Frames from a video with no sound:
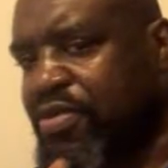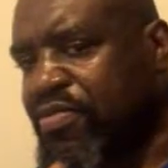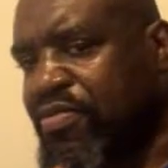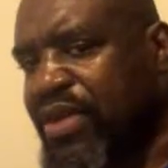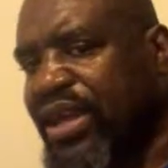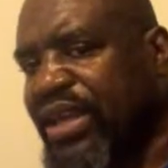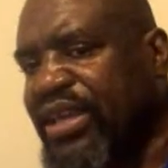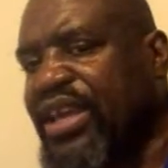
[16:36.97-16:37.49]

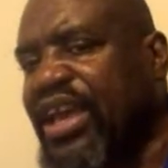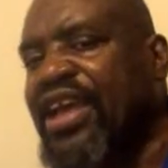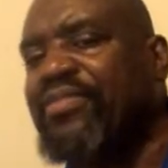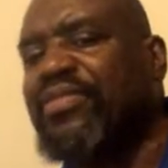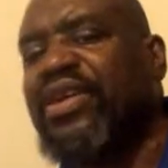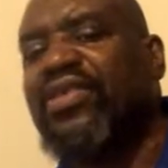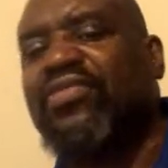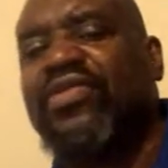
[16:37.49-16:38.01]
Mike
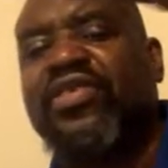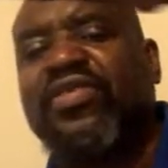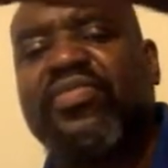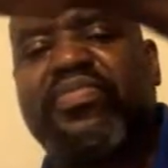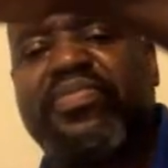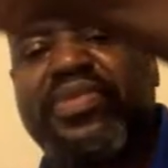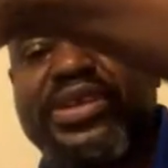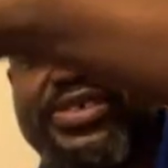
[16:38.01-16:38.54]
came in with a
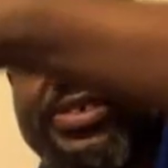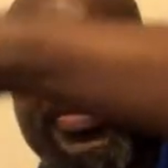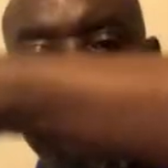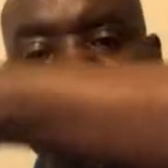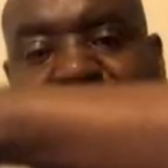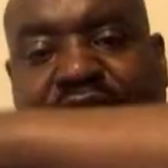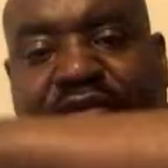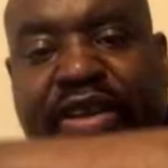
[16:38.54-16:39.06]
picture
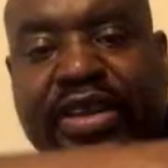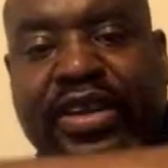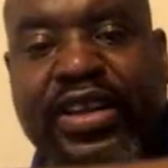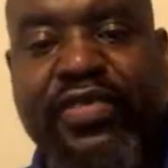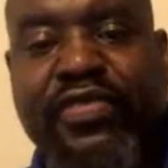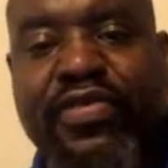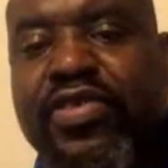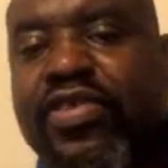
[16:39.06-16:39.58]
perfect
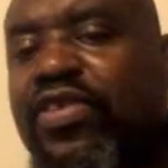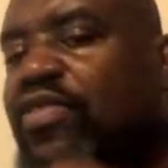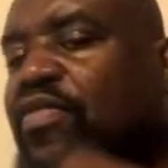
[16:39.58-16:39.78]
left hook.